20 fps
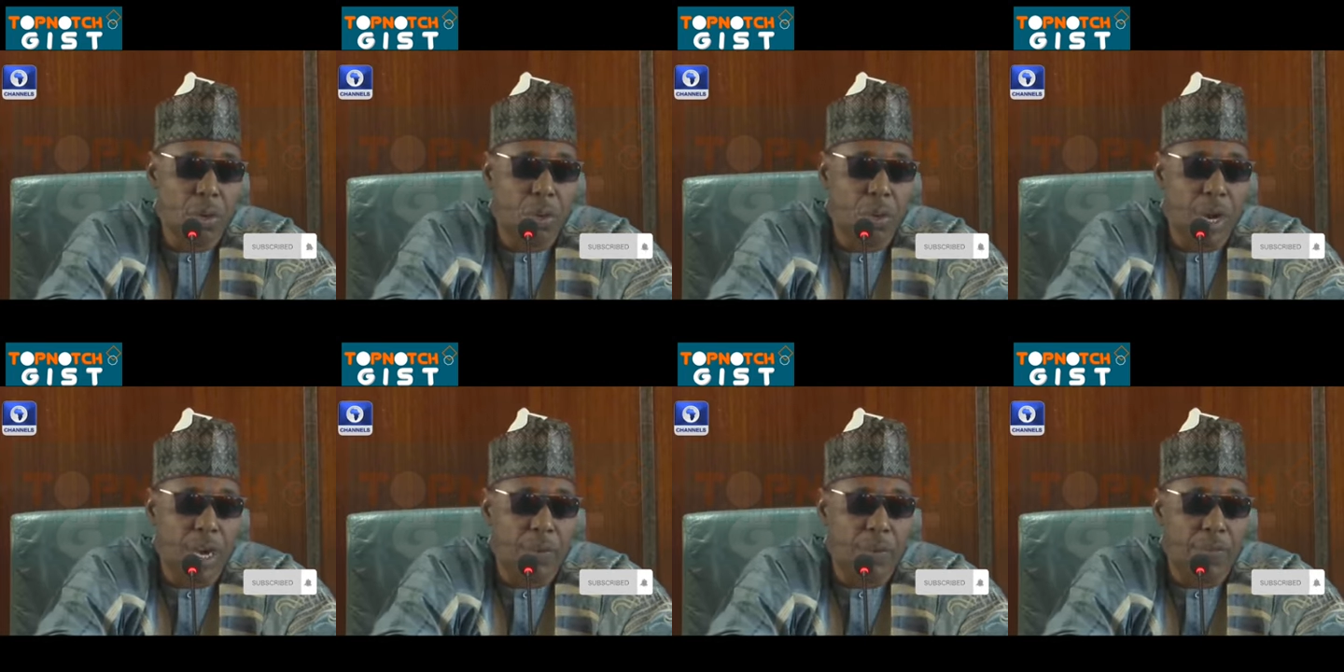
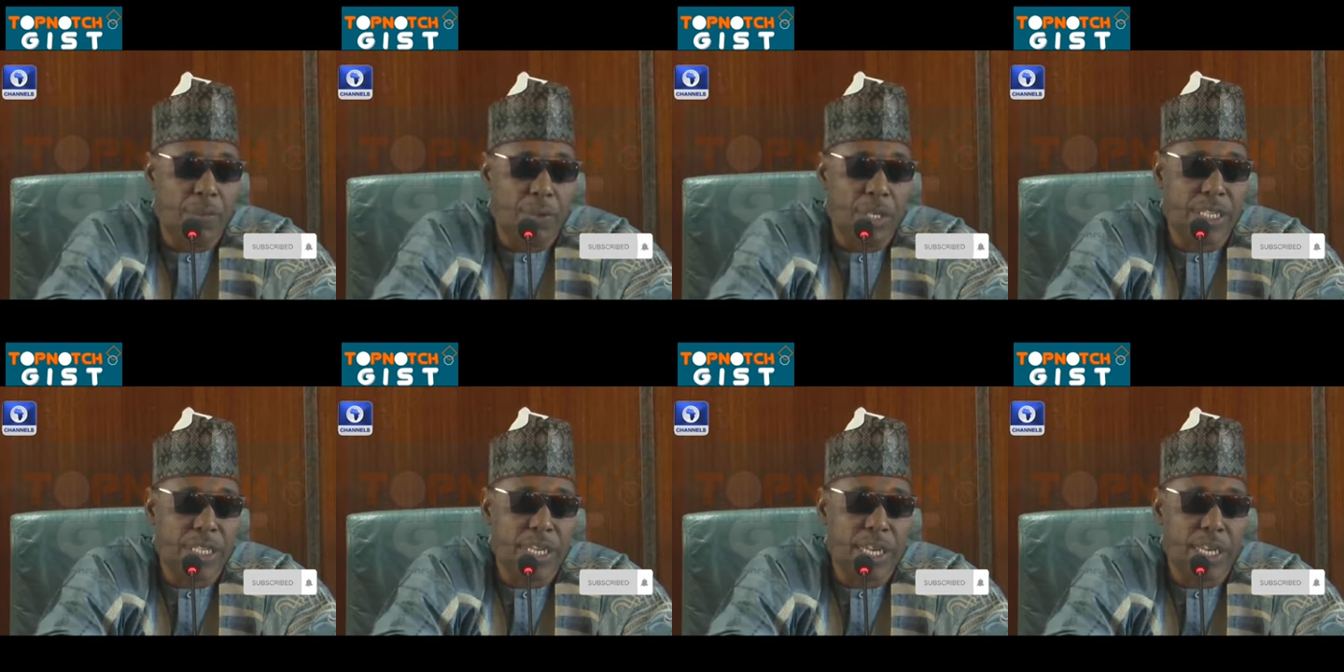while
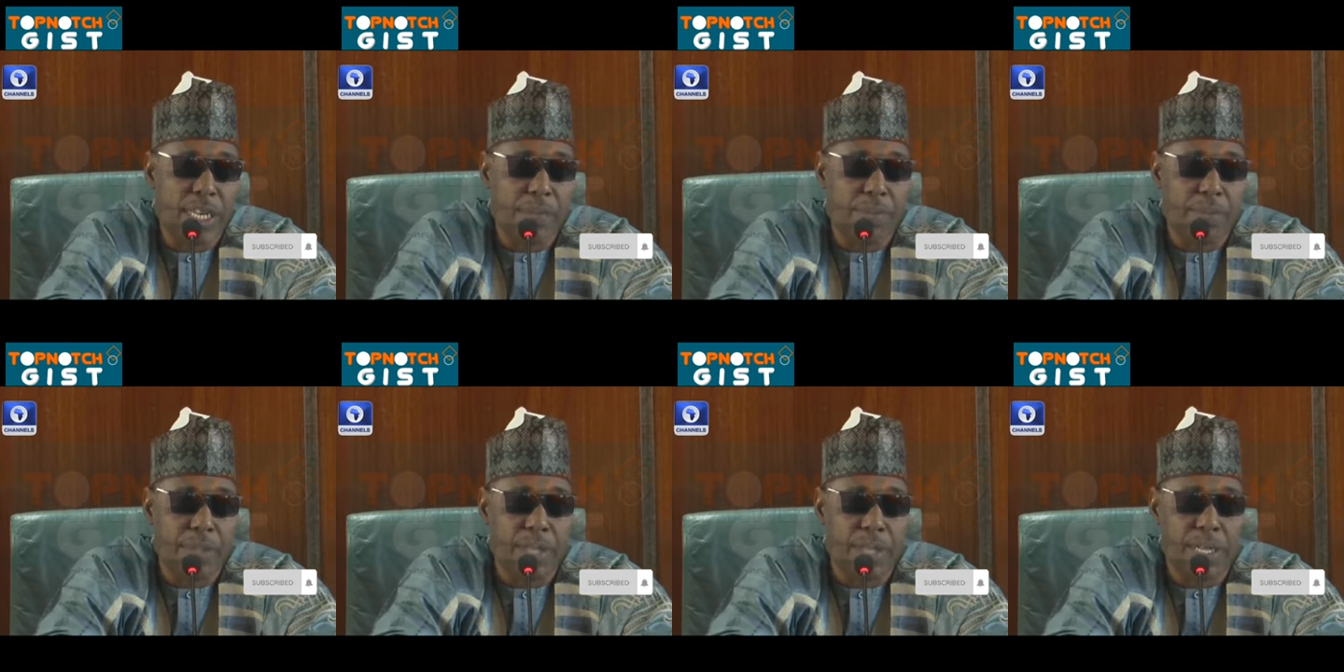
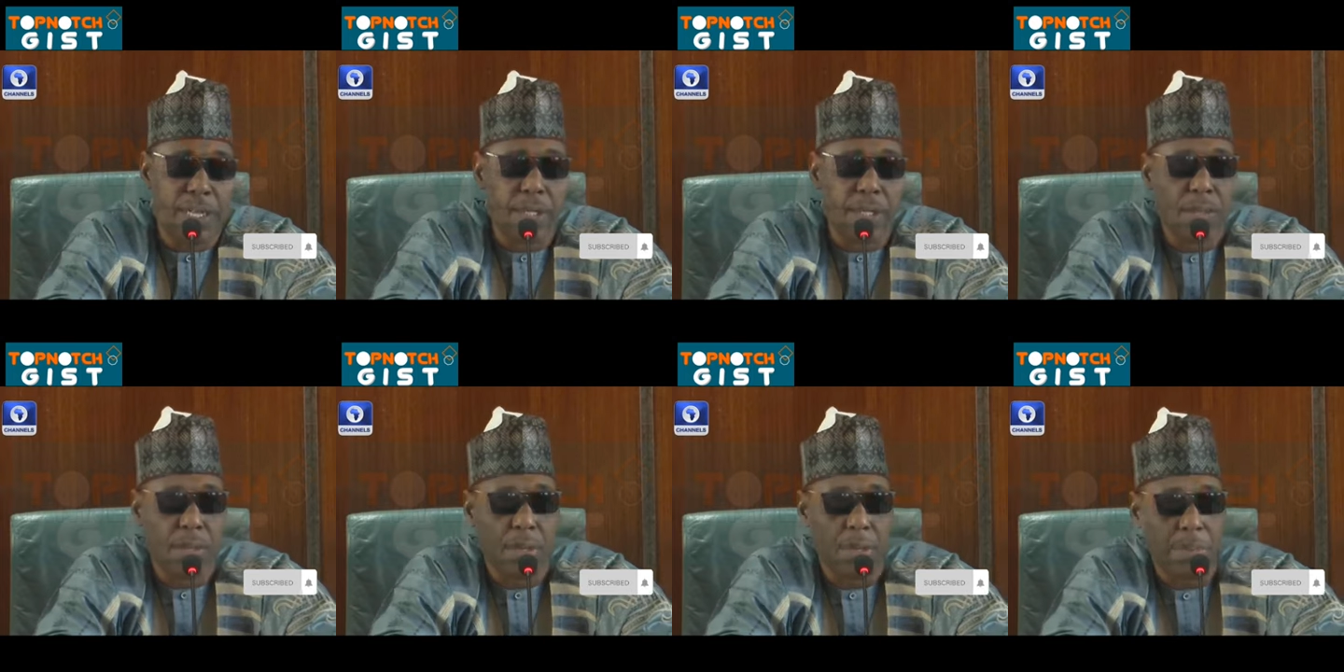
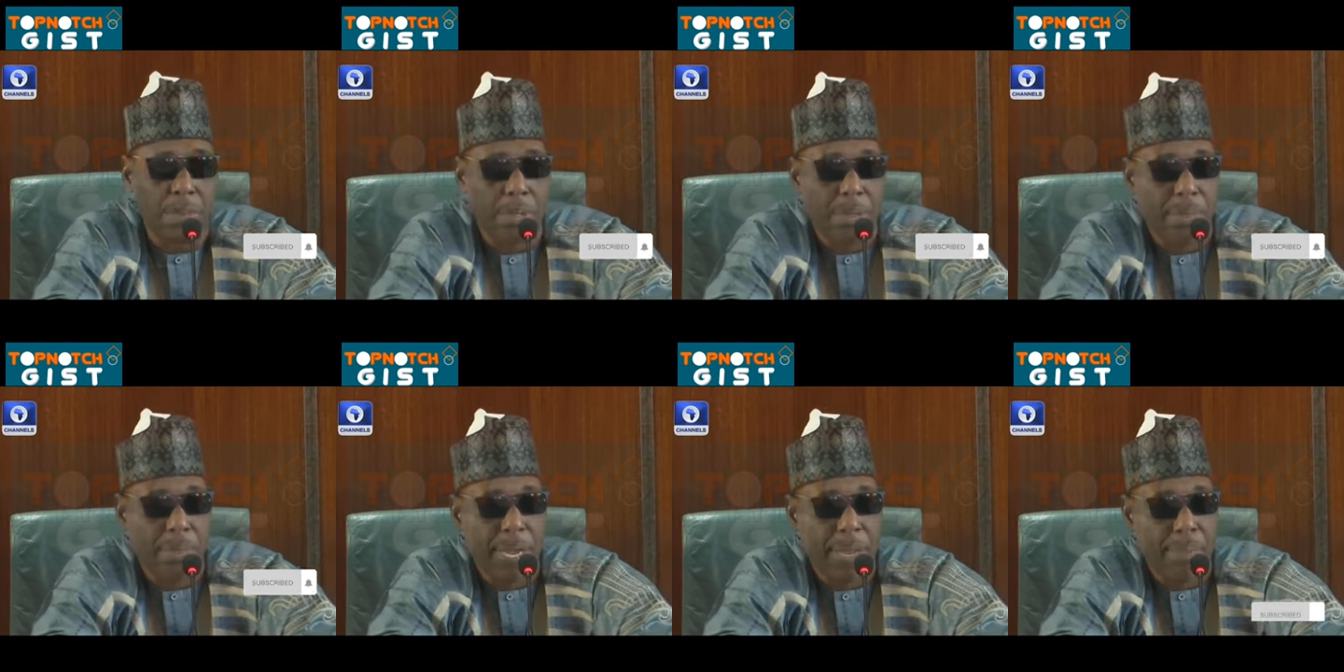48% of
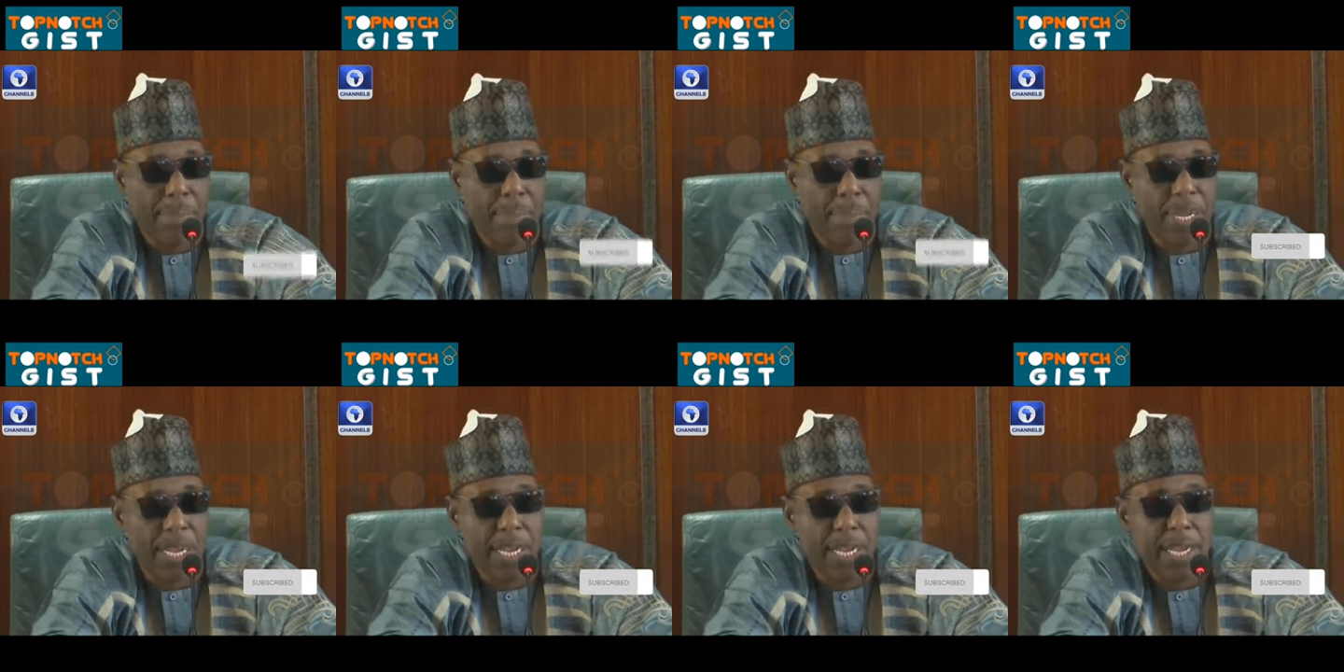the
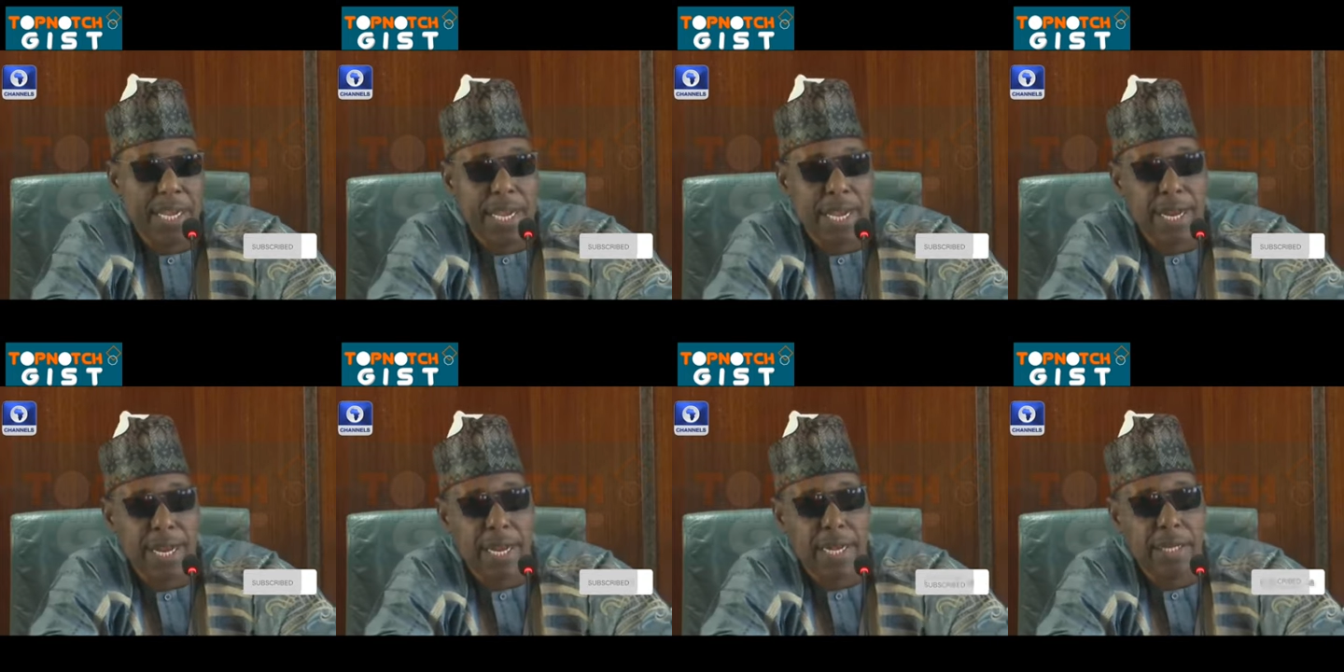5 billion
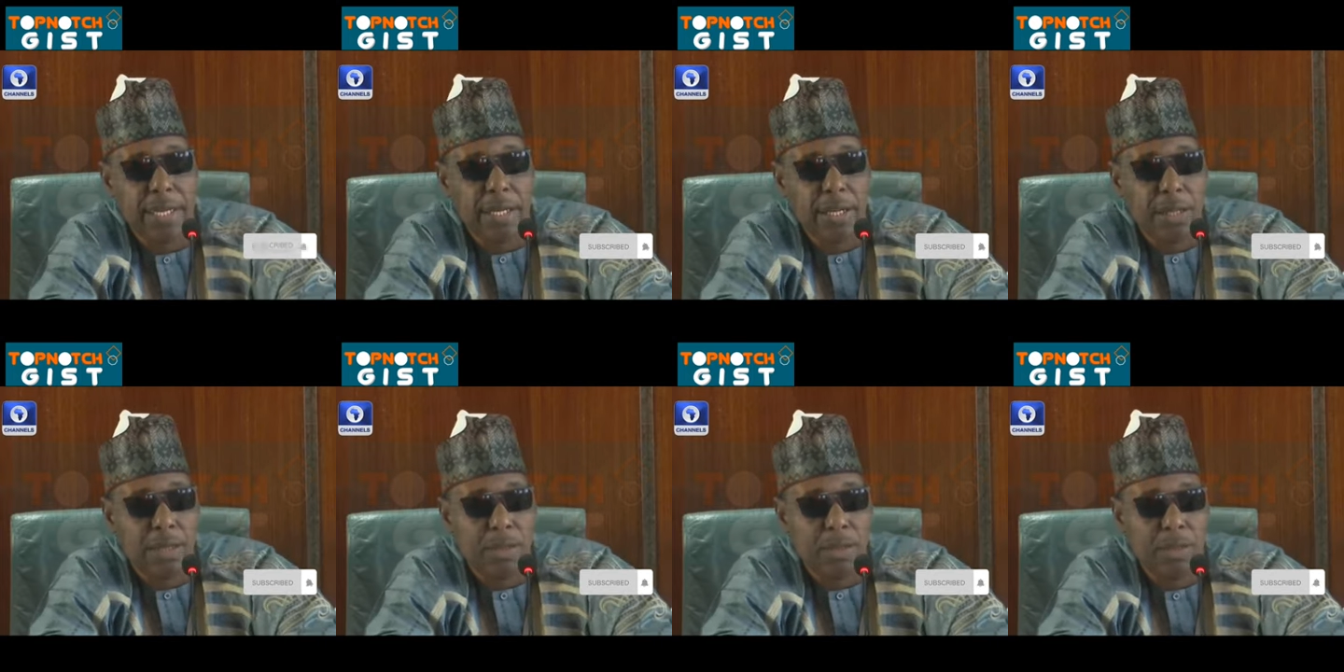naira
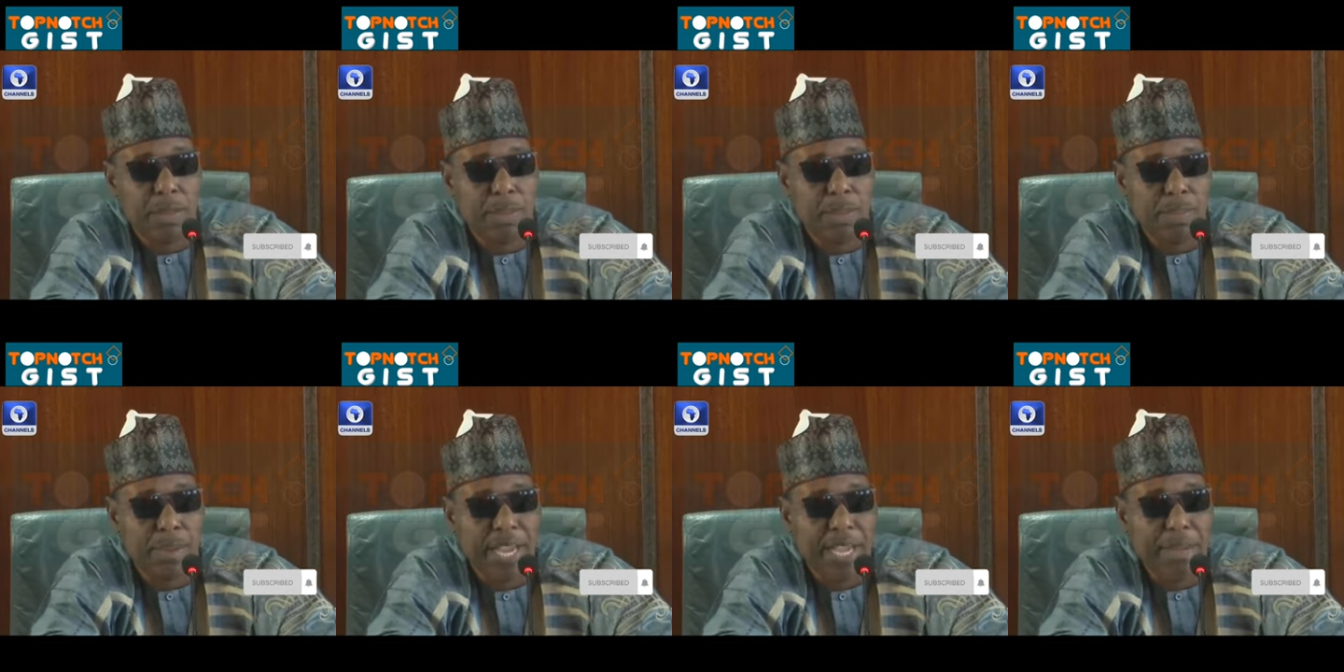is to be
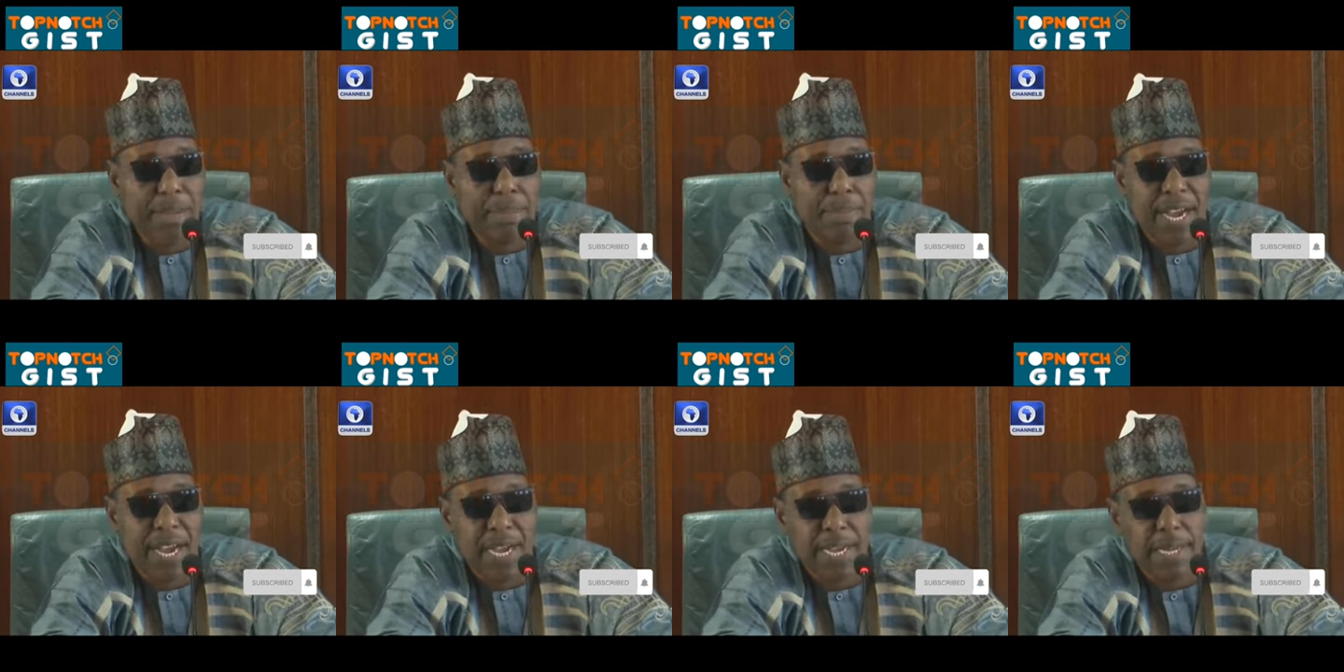paid
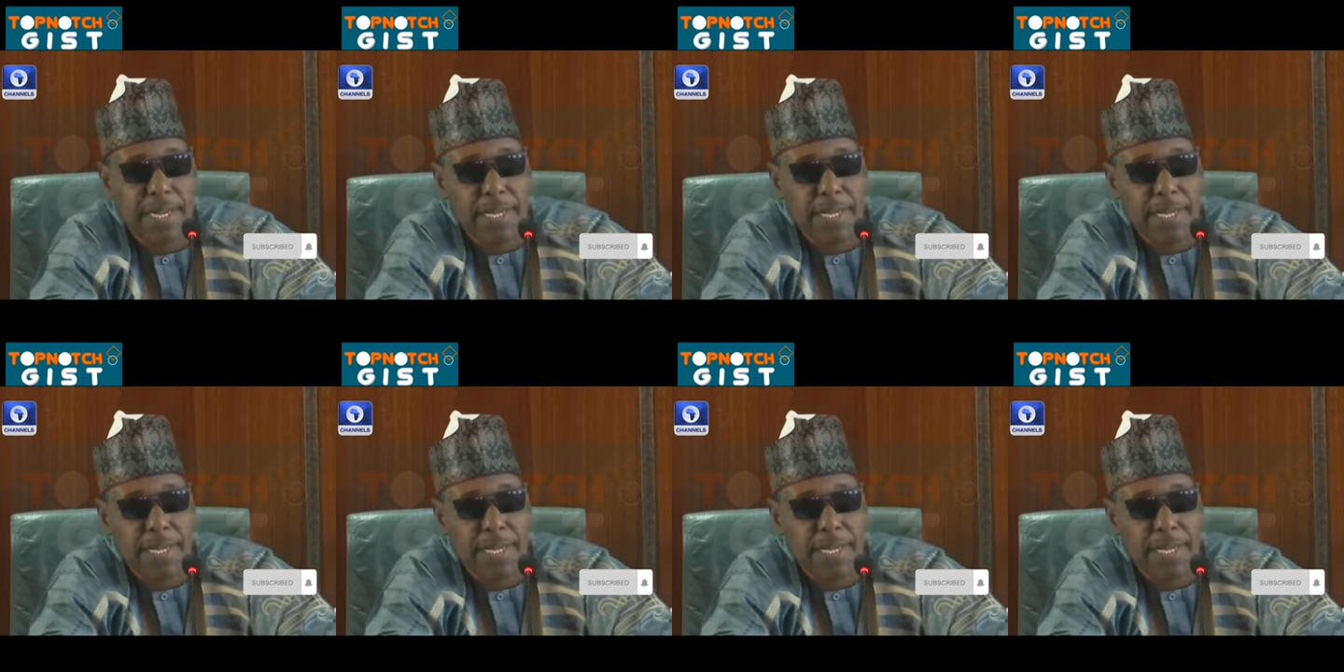back